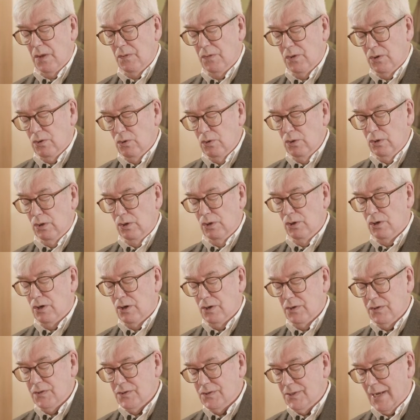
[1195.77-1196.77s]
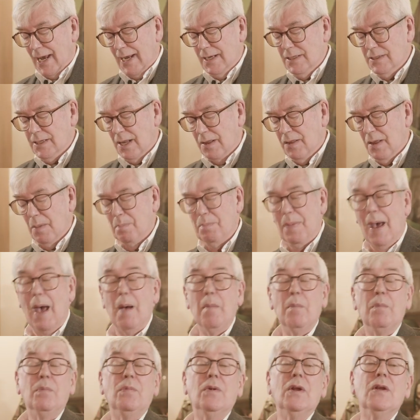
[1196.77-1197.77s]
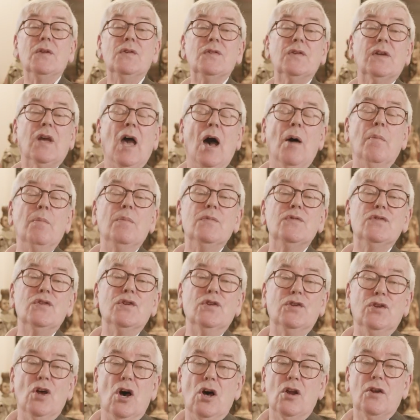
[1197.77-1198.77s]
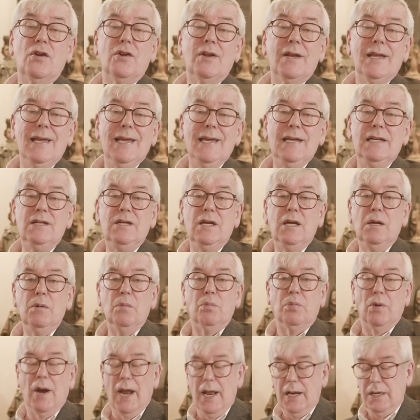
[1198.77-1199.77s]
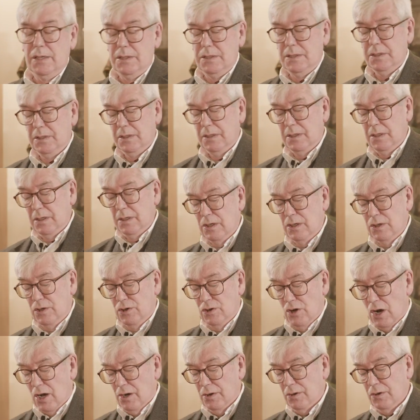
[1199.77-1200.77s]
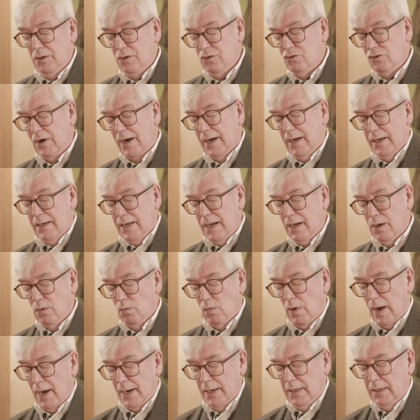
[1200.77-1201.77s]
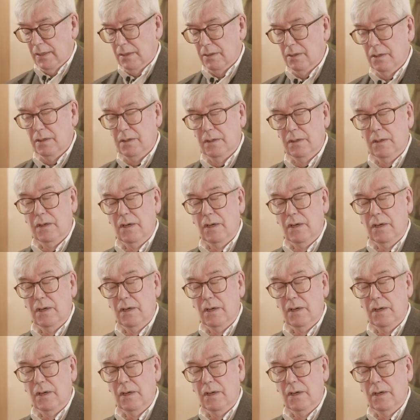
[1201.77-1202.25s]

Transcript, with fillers: The good Lord says that the Baptist comes not eating bread, not drinking wine,